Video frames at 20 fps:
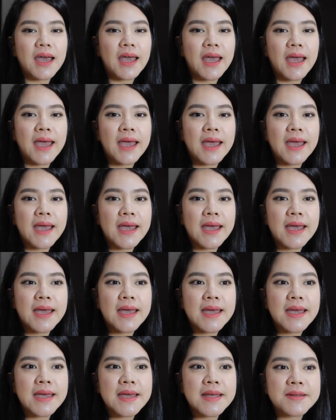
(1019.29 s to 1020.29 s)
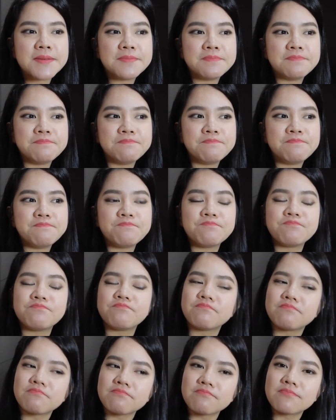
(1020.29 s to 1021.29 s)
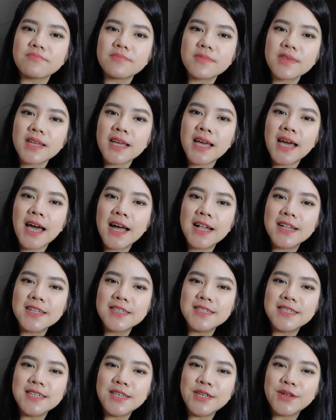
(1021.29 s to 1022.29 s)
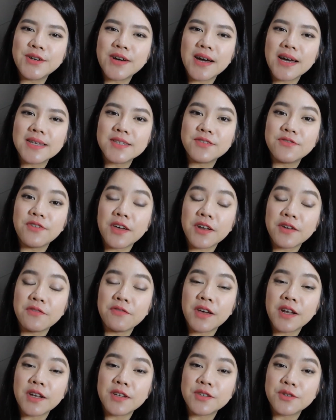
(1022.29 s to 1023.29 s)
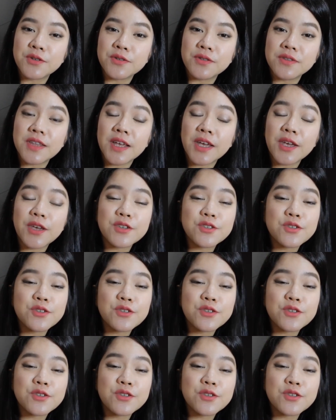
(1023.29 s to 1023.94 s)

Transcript: and I'll see you guys very very soon. Thank